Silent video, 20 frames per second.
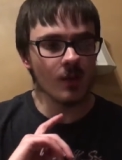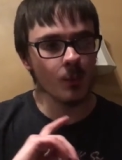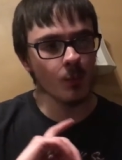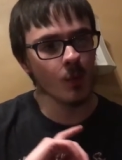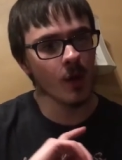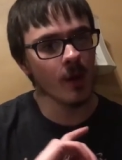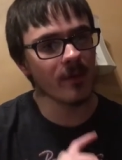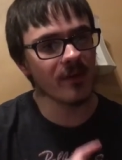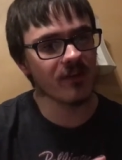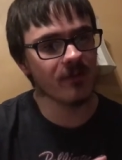
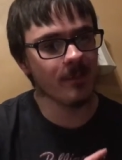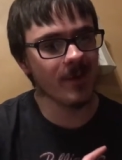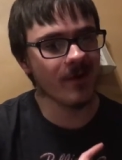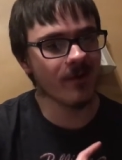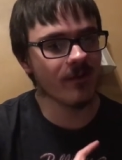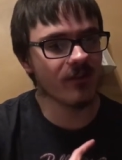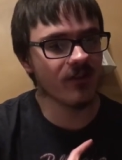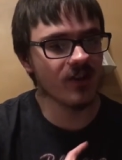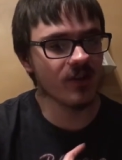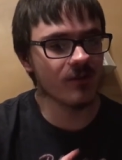what I'm
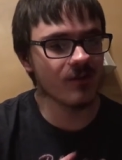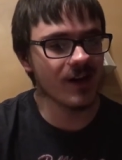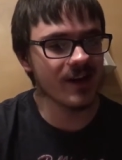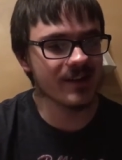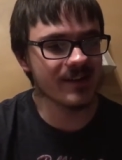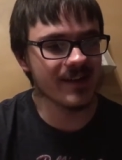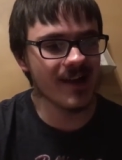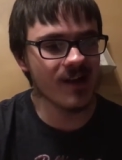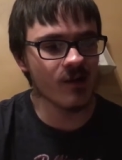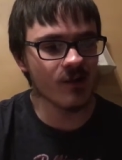experiencing
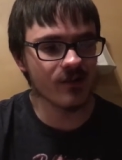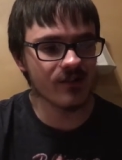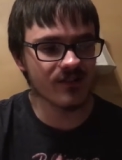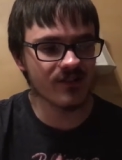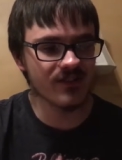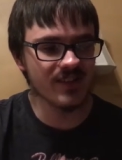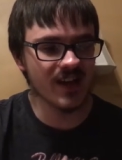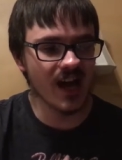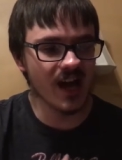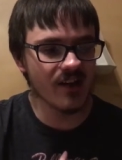right now is
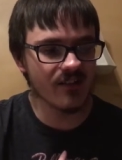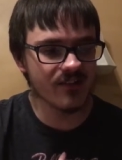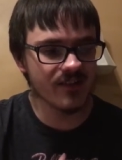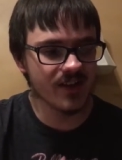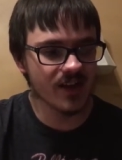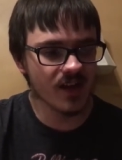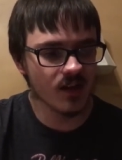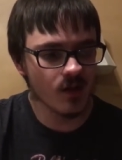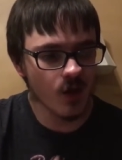nausea